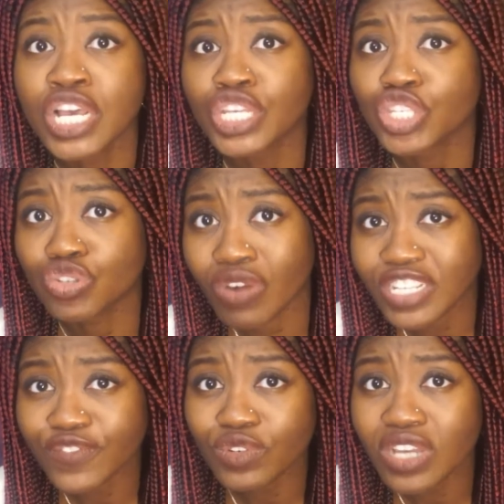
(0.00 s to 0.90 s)

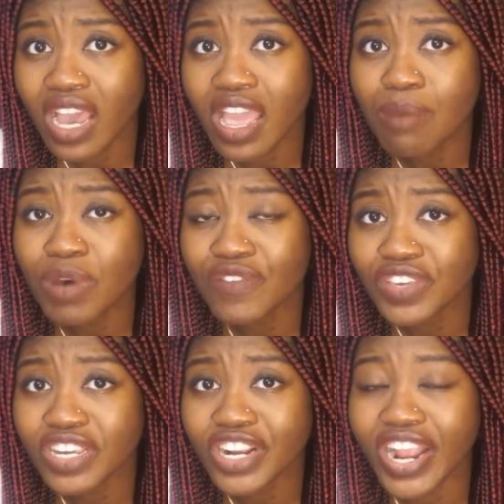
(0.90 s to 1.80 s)
stressful time of
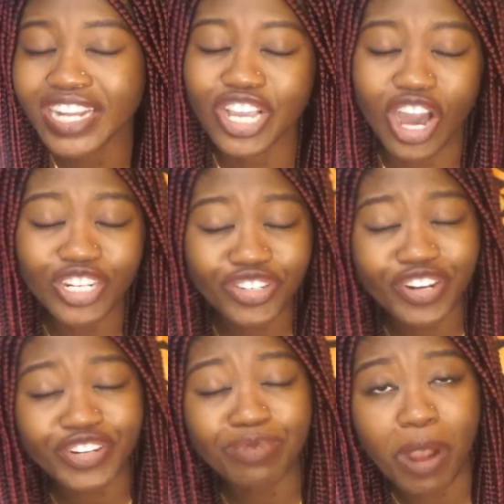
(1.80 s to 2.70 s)
year, and
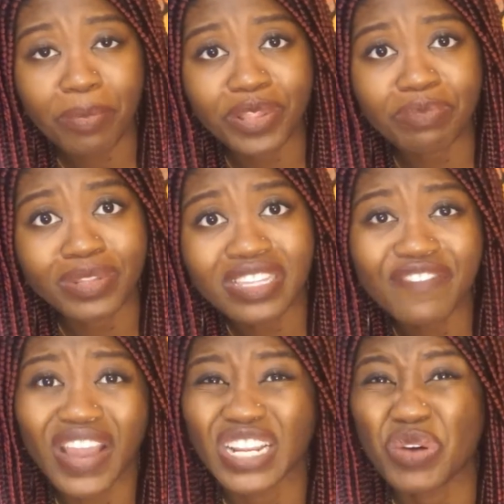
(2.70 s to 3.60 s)
contrary to popular
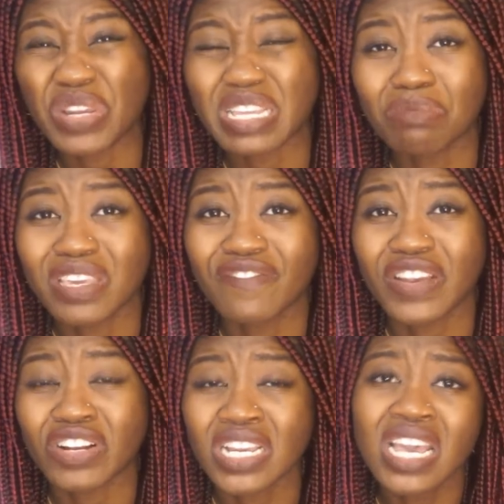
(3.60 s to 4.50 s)
belief, I know it can be a
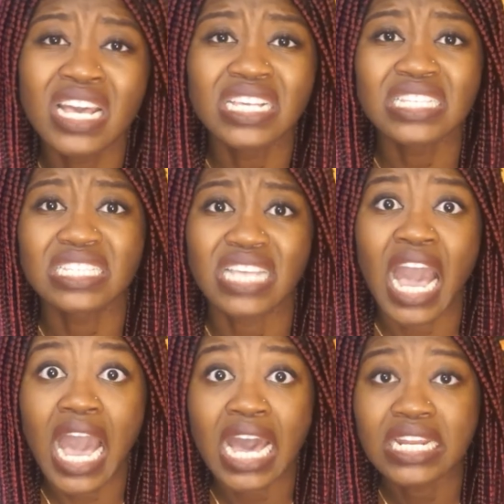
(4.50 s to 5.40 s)
very
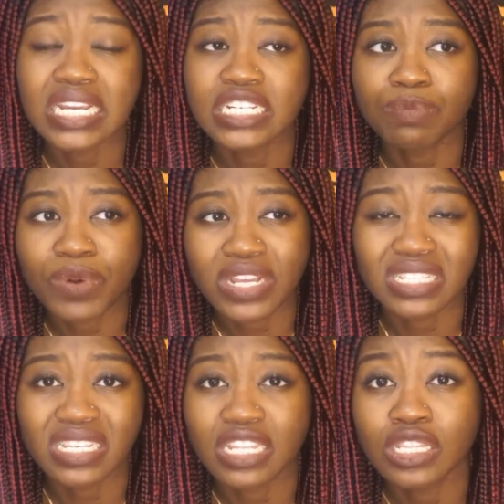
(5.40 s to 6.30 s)
sad and
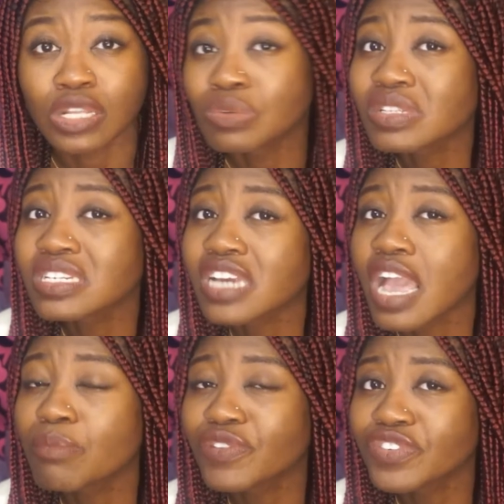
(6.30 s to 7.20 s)
depressing and lonely
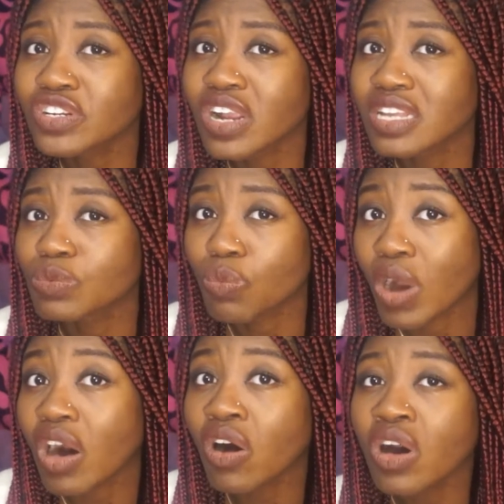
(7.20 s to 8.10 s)
time of year as
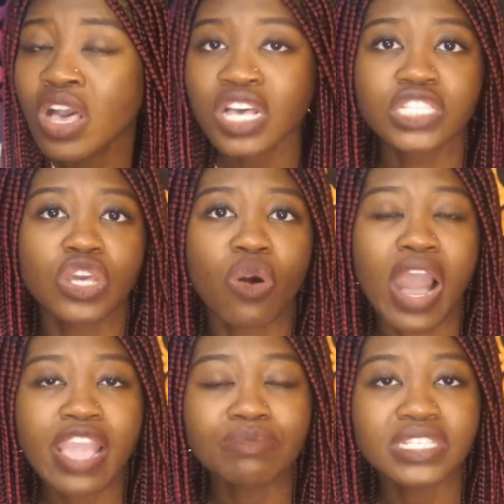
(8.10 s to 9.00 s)
well. So
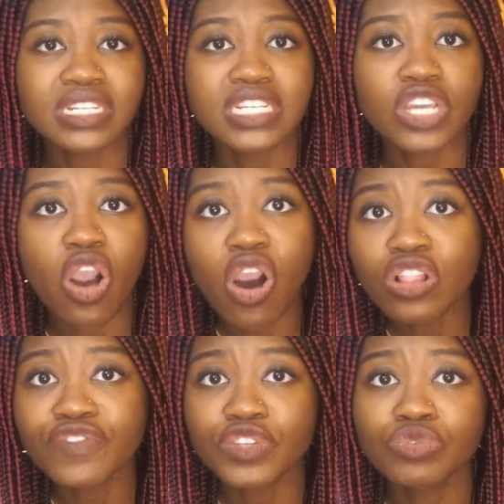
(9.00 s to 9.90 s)
I am sending
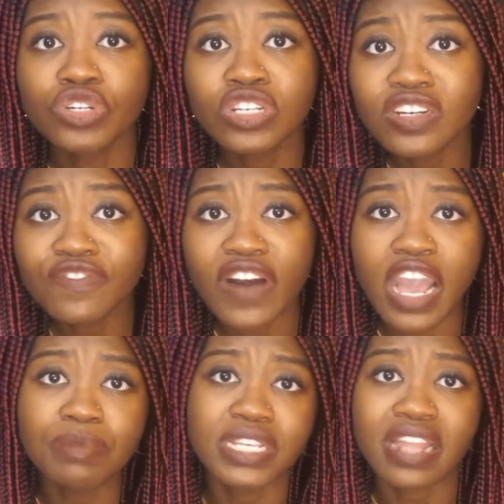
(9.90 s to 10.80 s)
all of you good
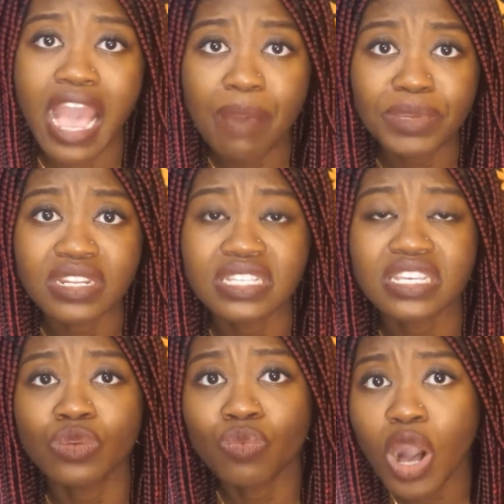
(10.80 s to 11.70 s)
vibes and happiness
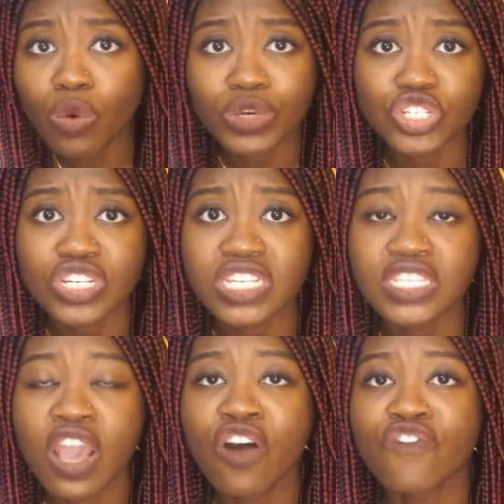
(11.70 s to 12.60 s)
and well
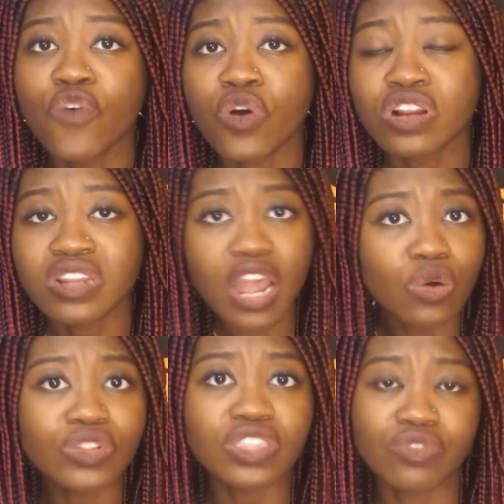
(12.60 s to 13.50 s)
wishes for not
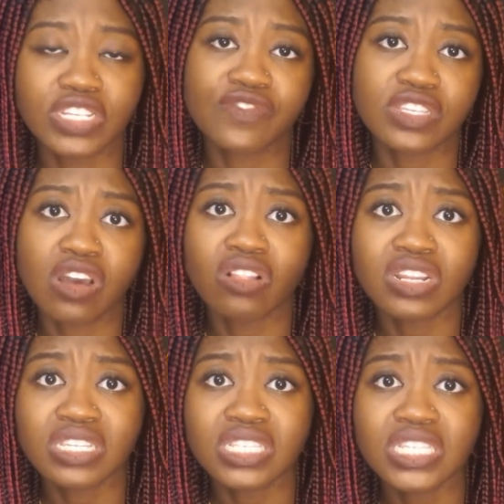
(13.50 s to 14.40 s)
only the rest of this
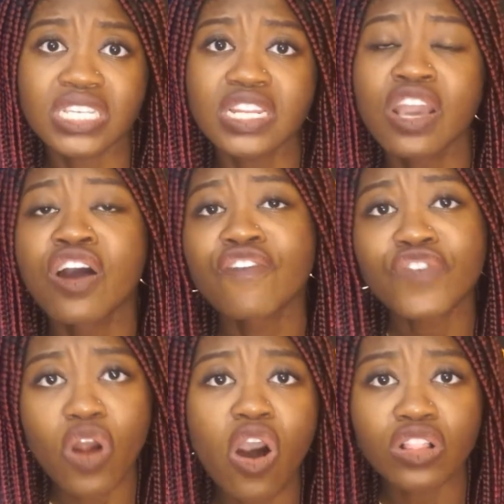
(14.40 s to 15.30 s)
holiday season,
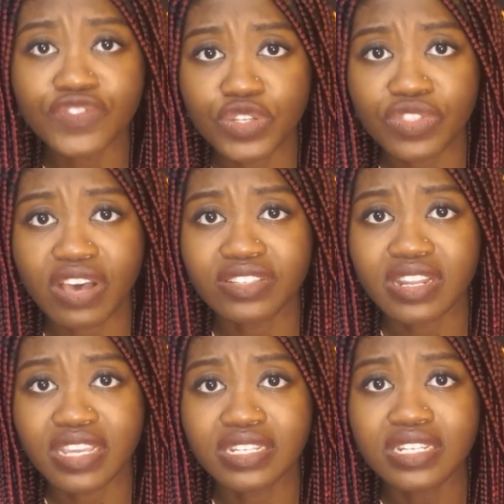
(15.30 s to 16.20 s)
for all of
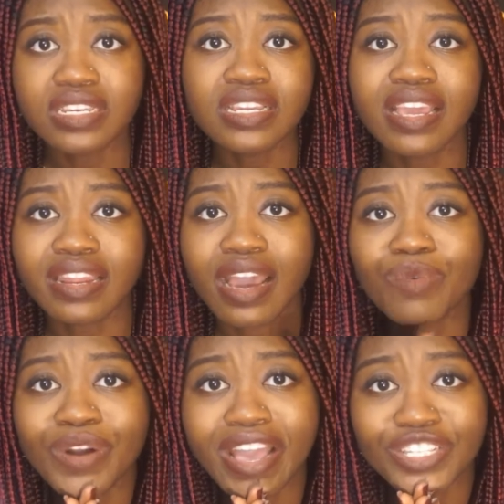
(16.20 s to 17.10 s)
2018. And I
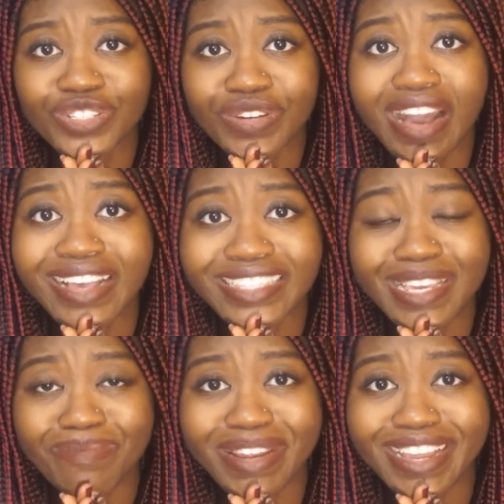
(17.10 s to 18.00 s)
will catch you guys
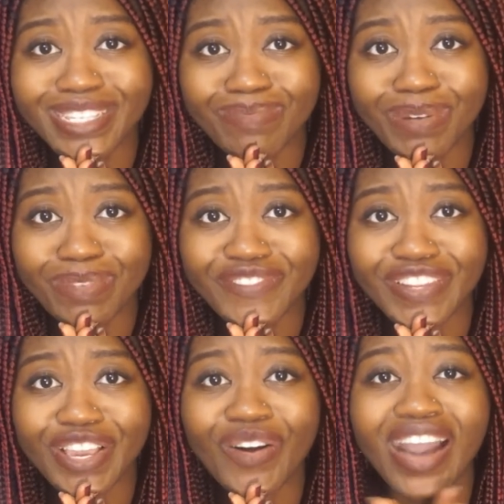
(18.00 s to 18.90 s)
in my next Bookmas
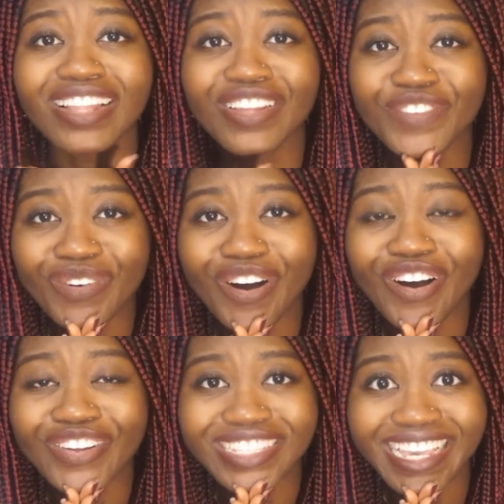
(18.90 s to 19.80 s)
video. I love you
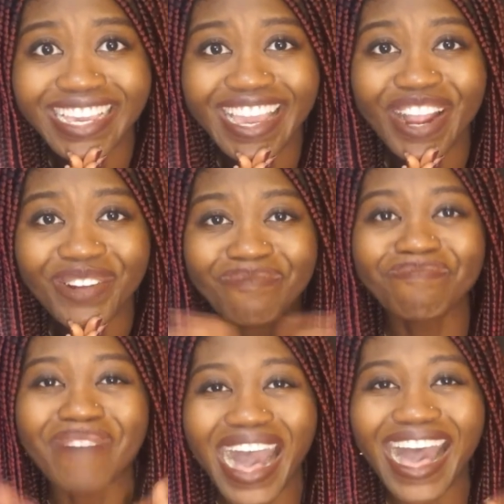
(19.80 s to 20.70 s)
all. Take care.
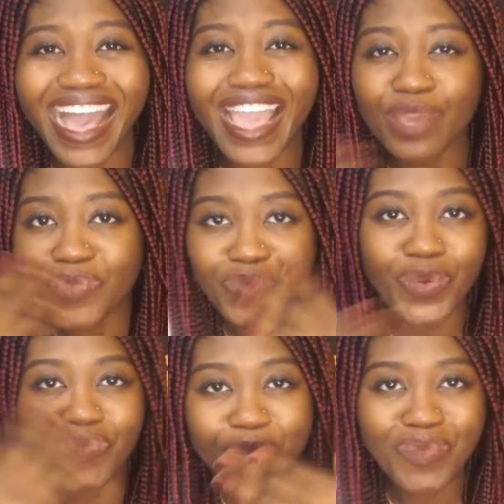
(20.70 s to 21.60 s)
Bye
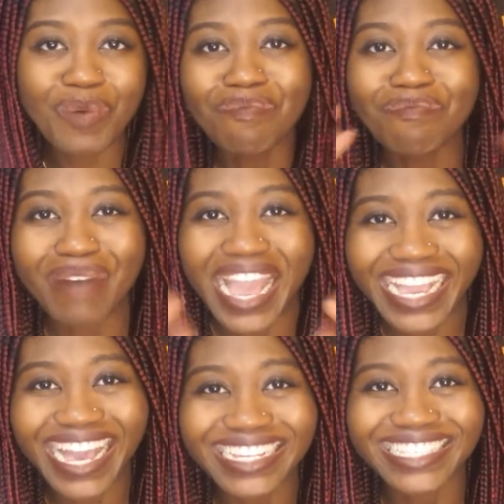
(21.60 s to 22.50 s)

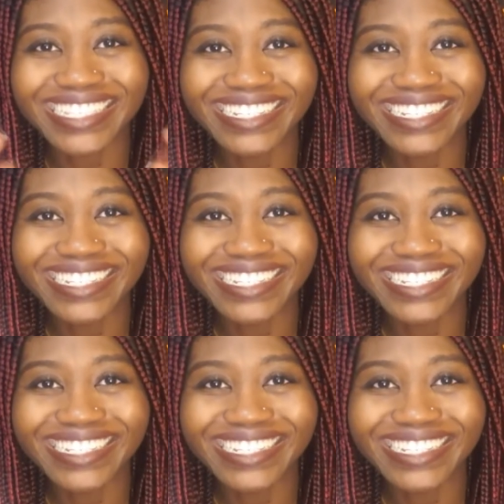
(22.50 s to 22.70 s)
guys.